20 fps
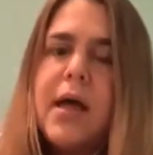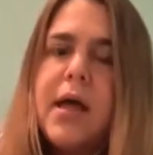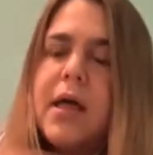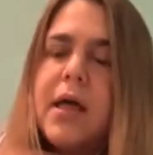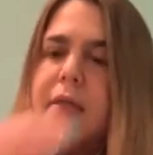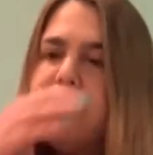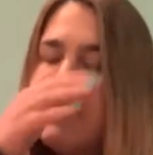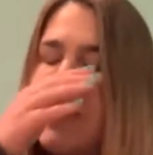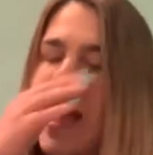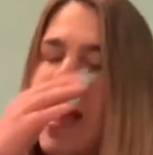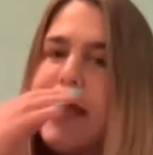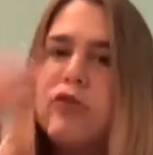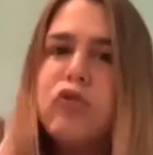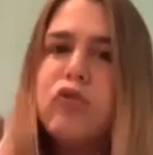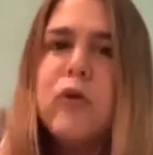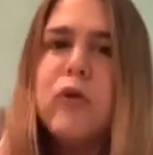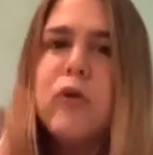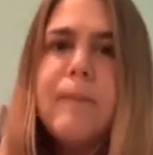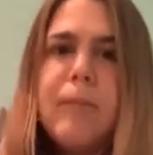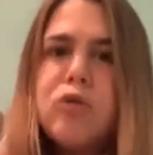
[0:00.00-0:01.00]
That
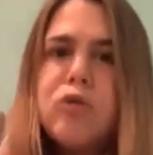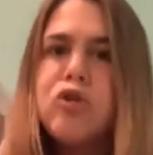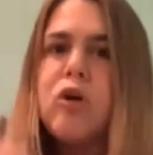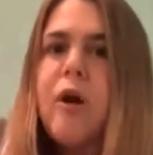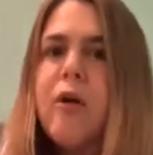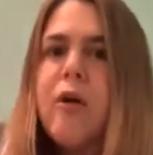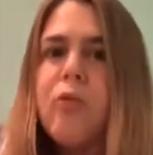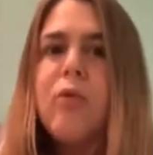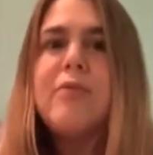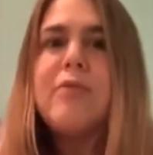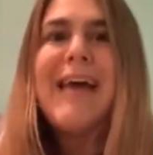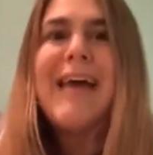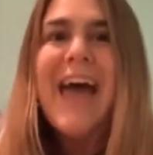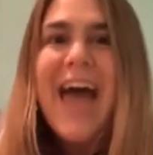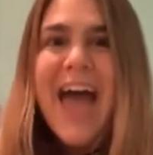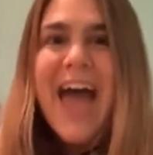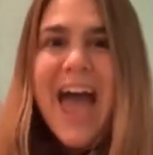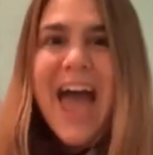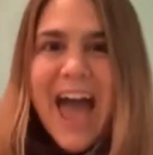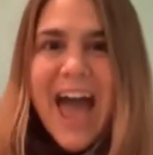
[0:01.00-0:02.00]
triple chart was
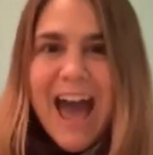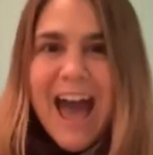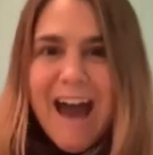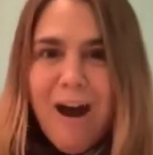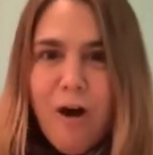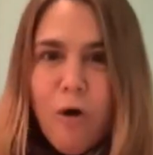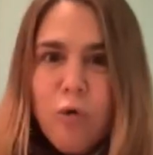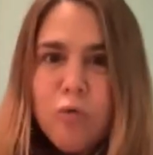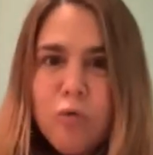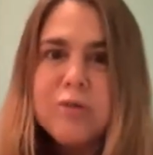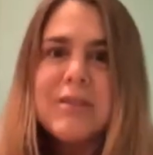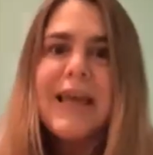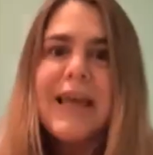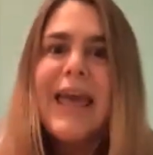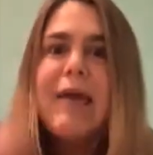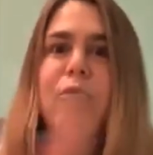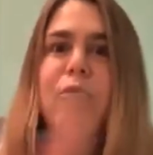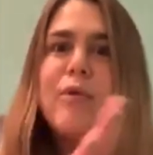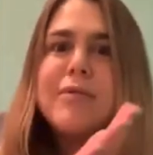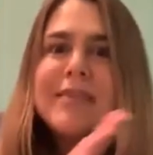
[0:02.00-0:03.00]
out.
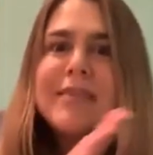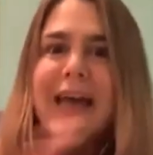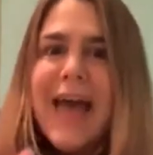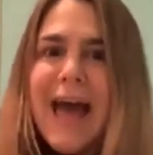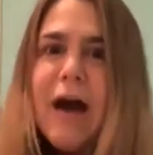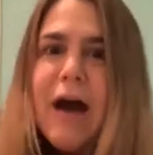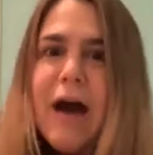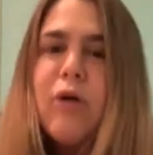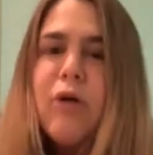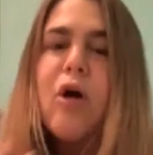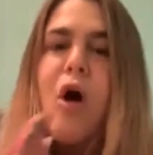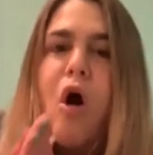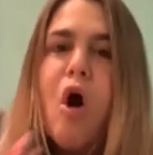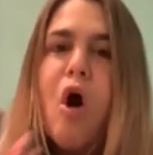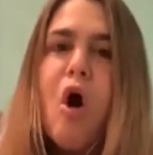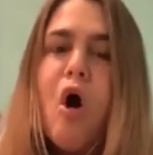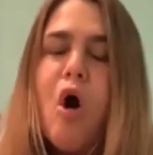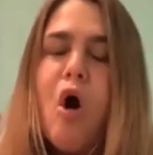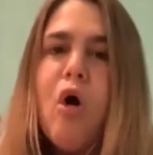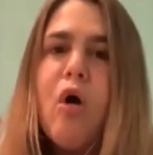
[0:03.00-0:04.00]
It was out
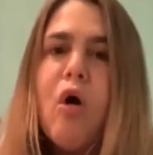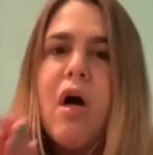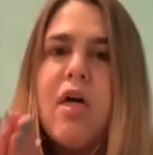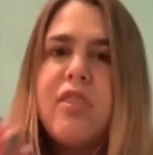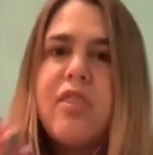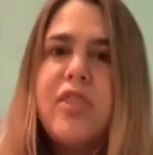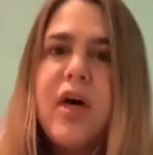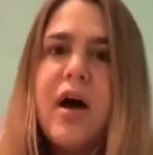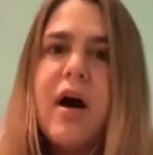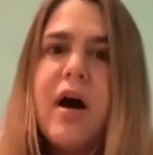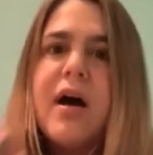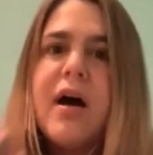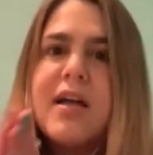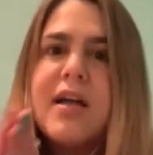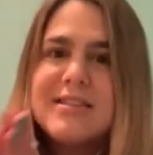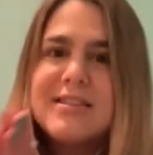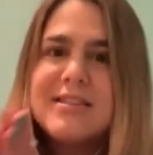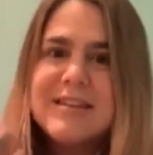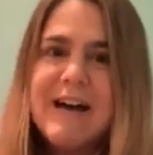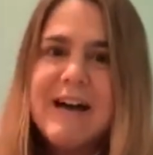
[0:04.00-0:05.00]
all the
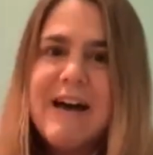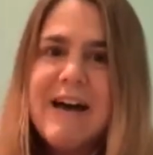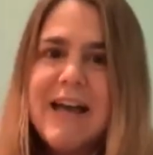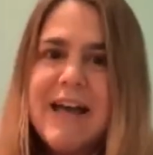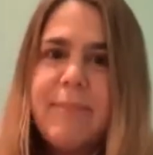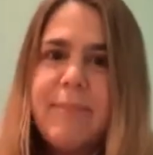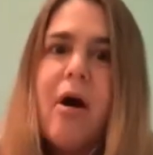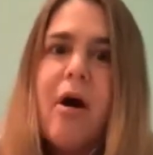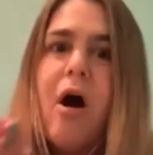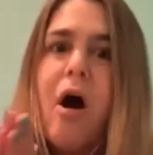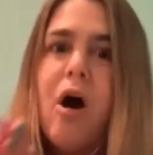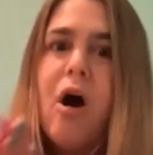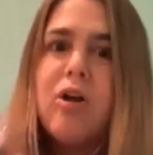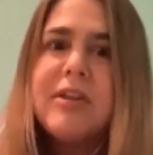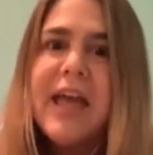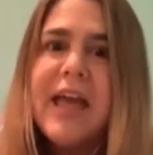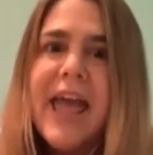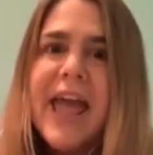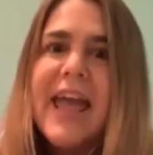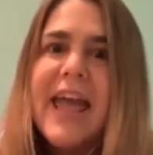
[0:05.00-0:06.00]
time, all
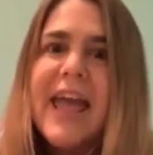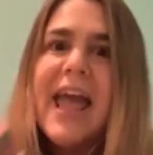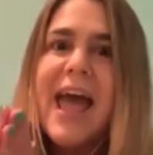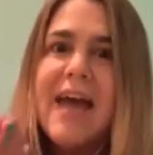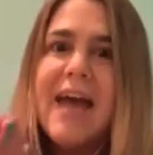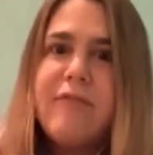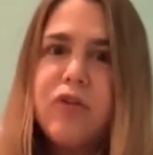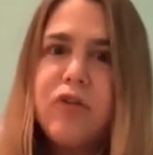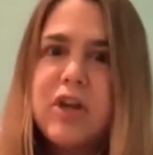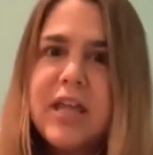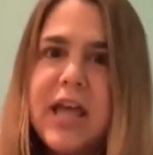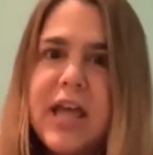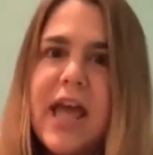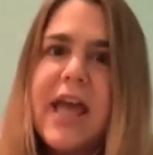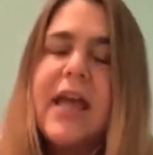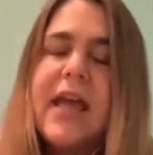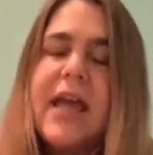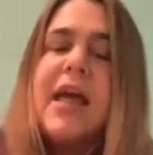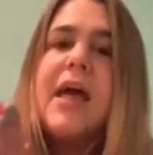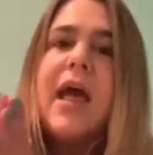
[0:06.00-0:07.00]
day, every
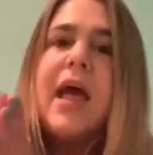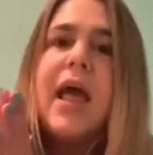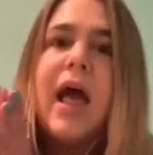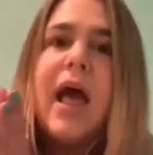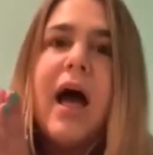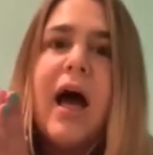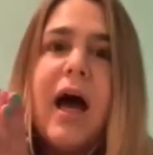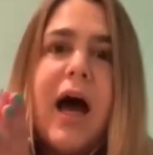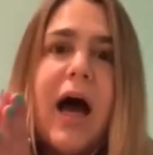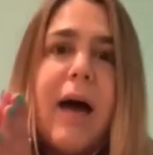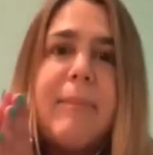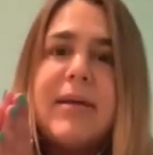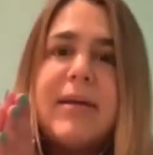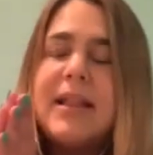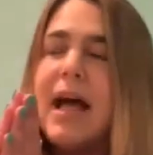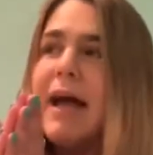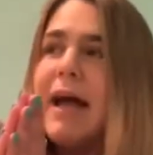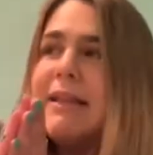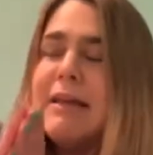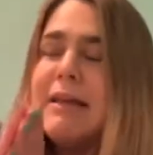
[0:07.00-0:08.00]
day. I mean,
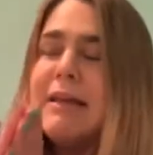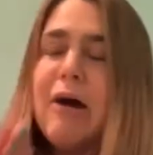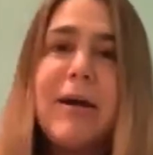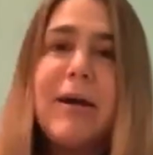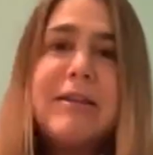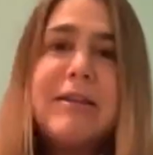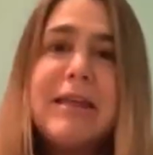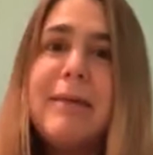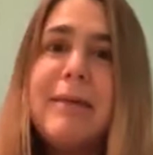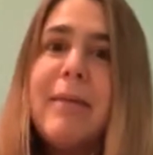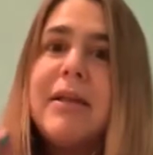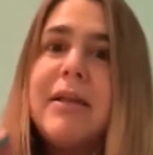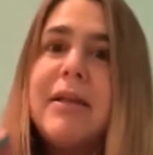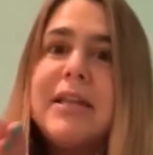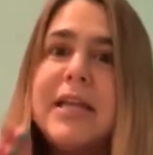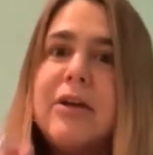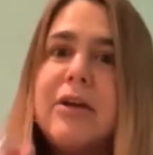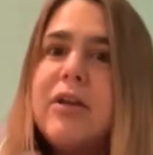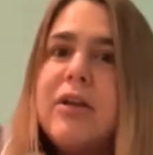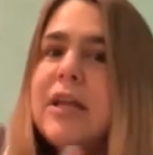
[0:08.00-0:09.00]
I tell my team
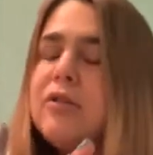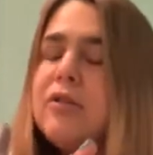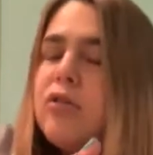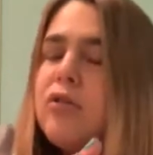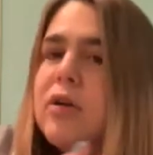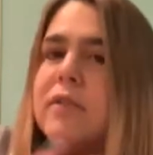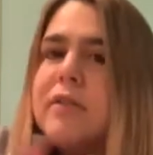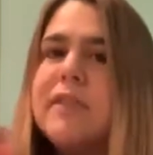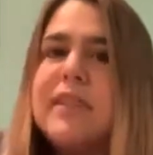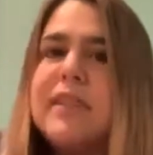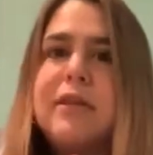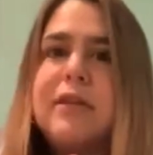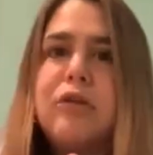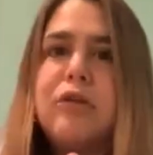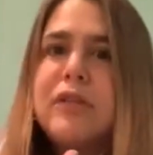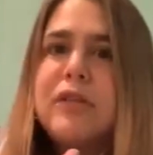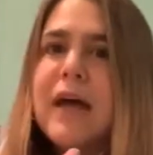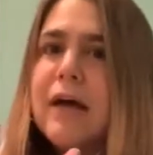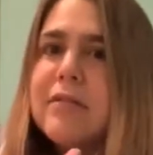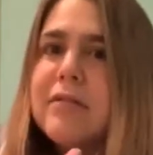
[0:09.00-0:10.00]
literally during
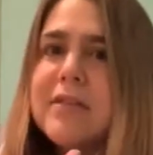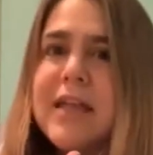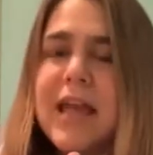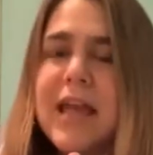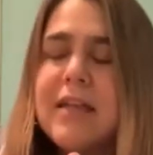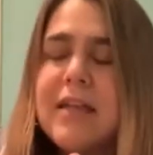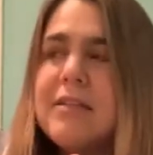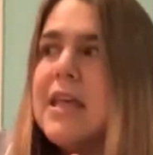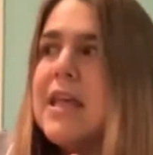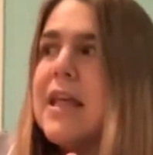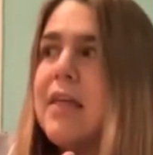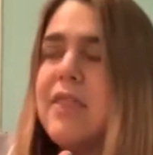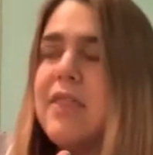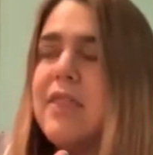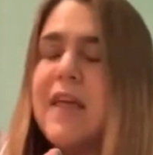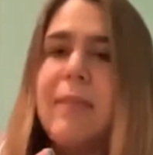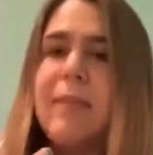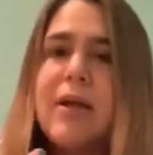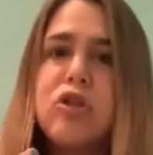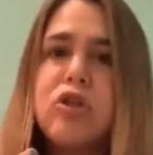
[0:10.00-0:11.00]
2018, I
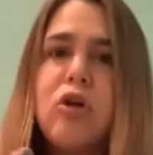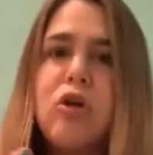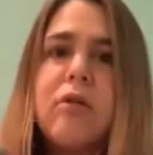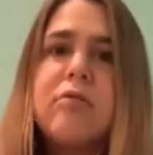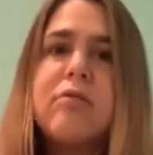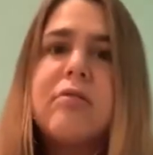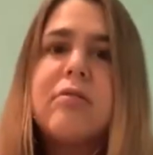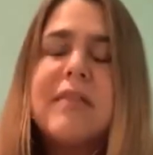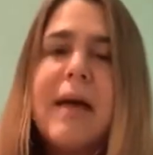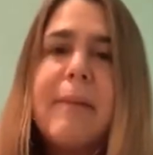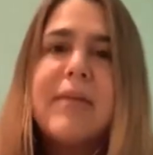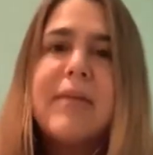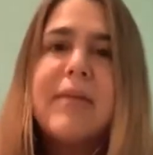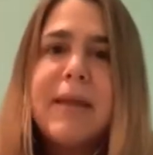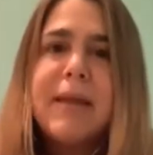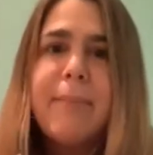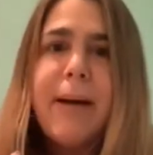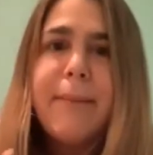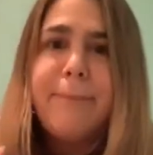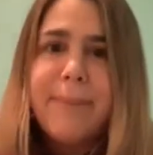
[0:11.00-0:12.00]
think my chart slept in
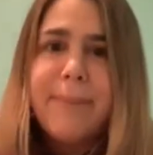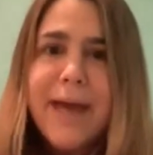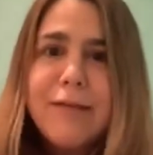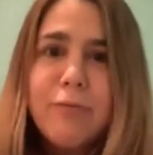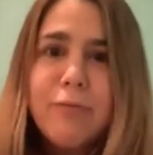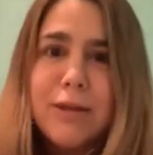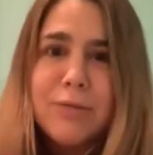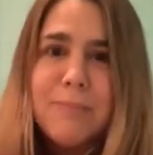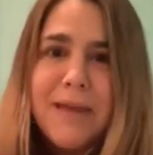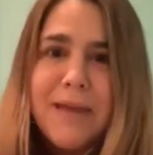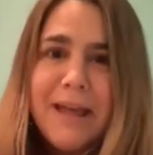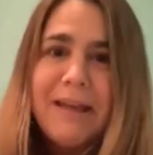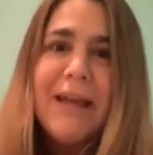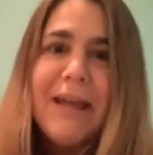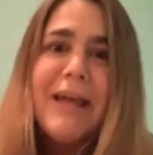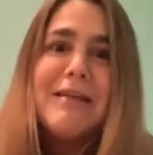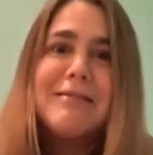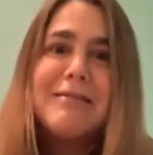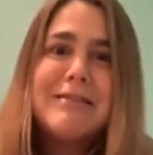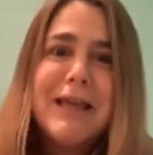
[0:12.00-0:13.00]
my bed with me,
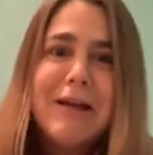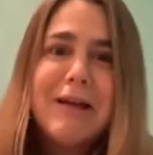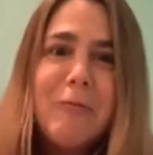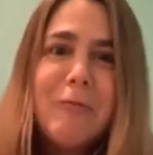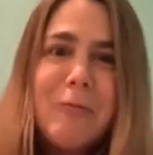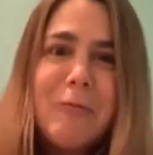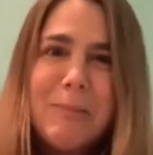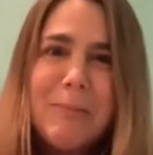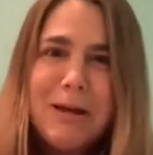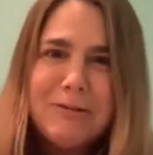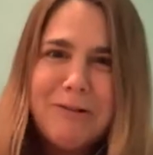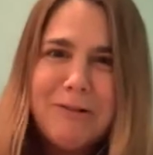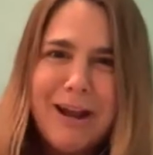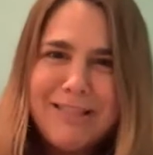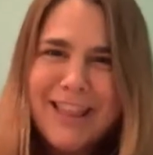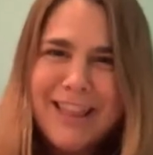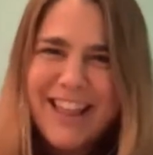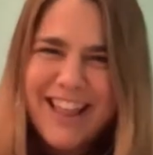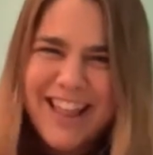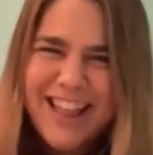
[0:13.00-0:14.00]
single woman,
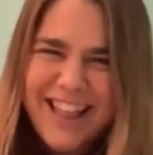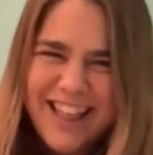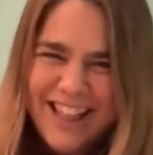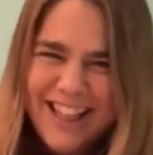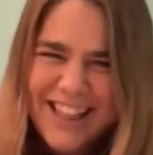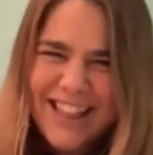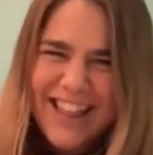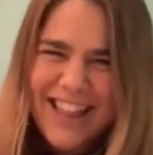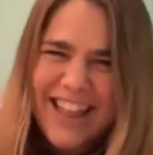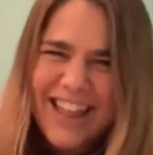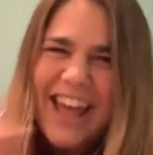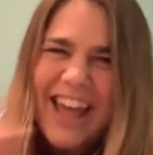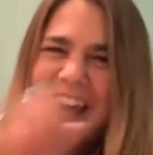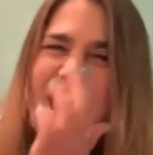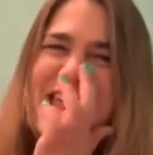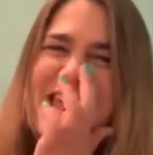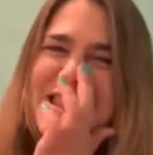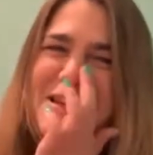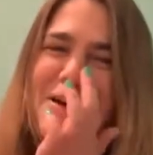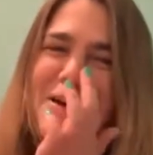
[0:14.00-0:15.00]
right? Like,
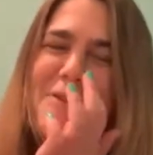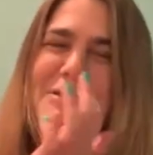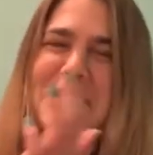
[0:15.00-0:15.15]
so,